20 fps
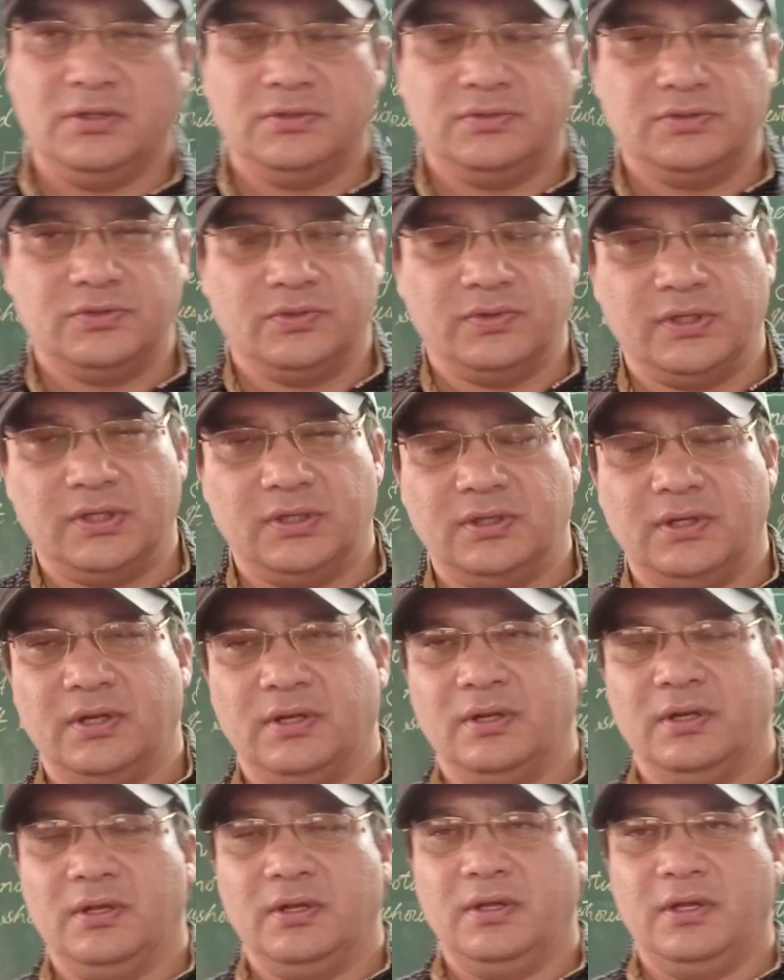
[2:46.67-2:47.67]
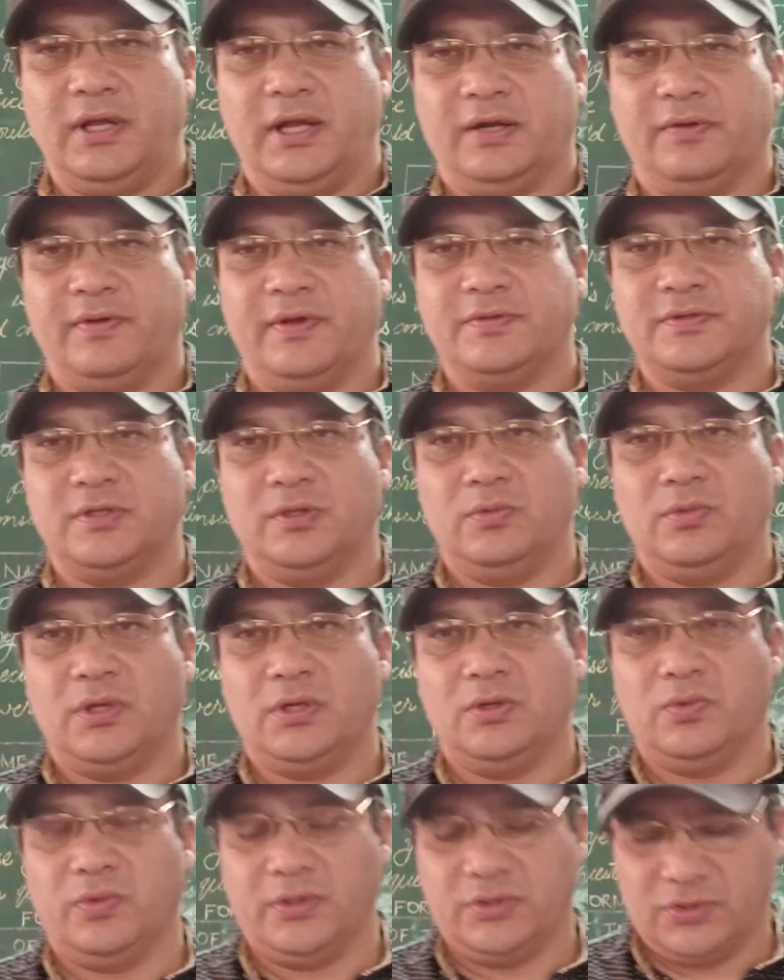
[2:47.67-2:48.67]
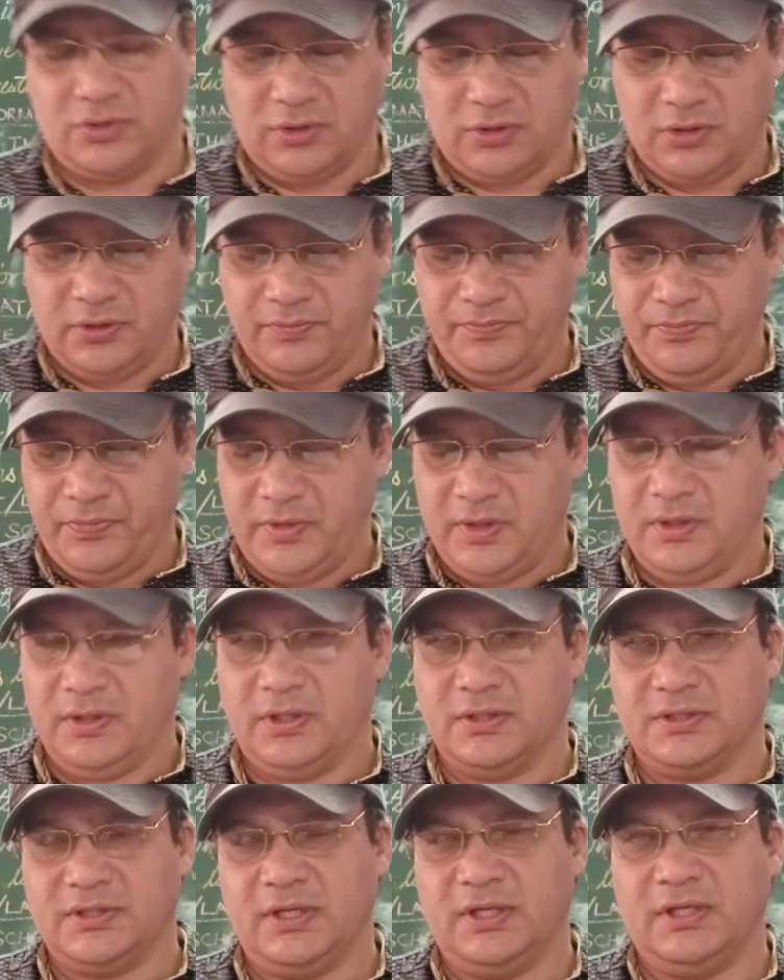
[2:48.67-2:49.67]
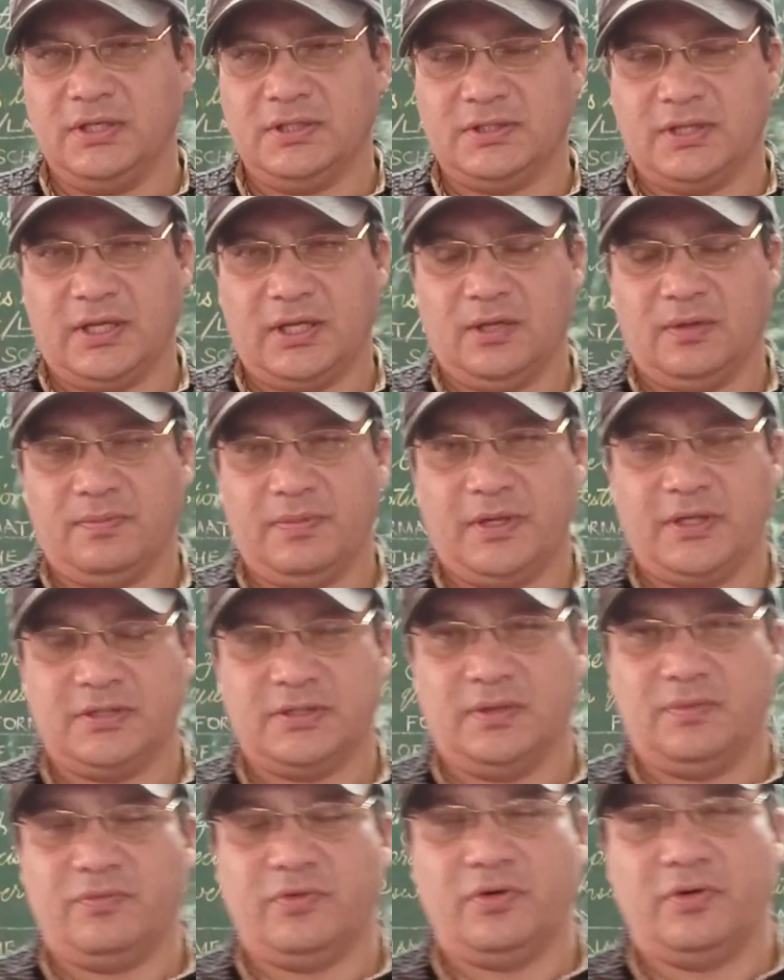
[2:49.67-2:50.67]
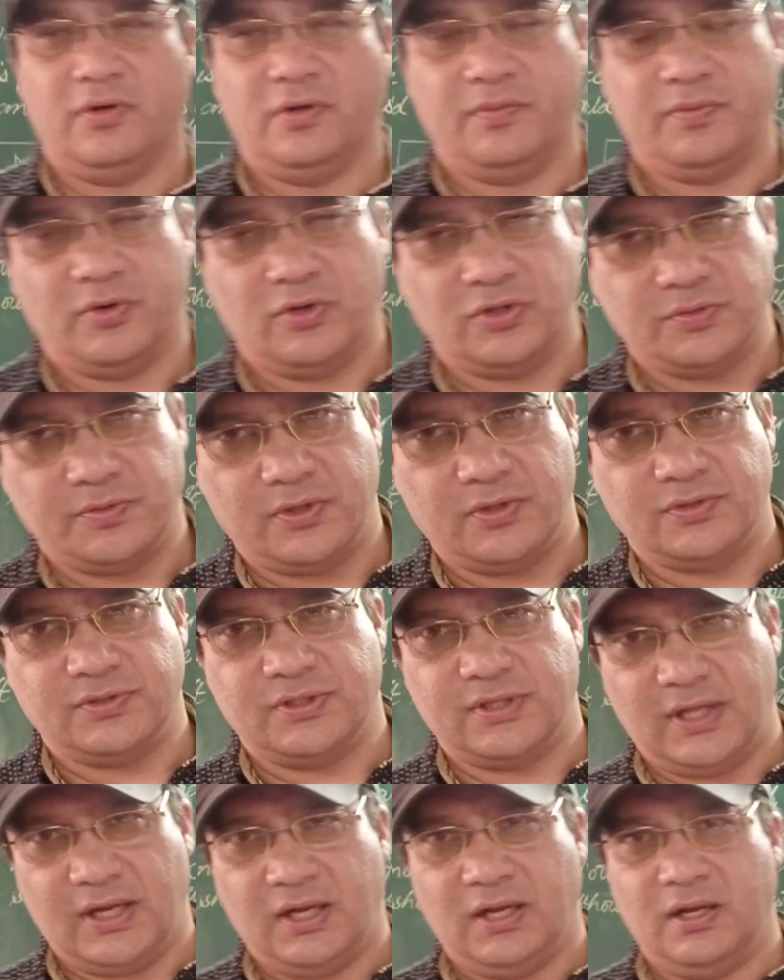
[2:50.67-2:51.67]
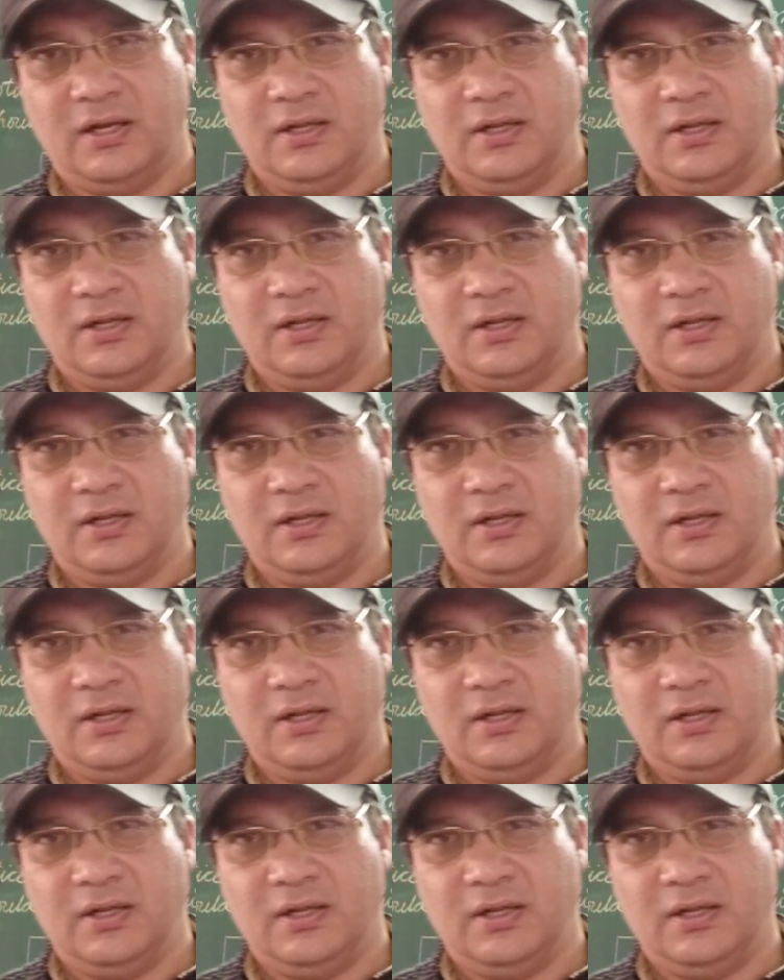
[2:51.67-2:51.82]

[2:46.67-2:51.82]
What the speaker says: So in Act 5, Scene 1, we saw the scene is taking place in front of Prospero's cell.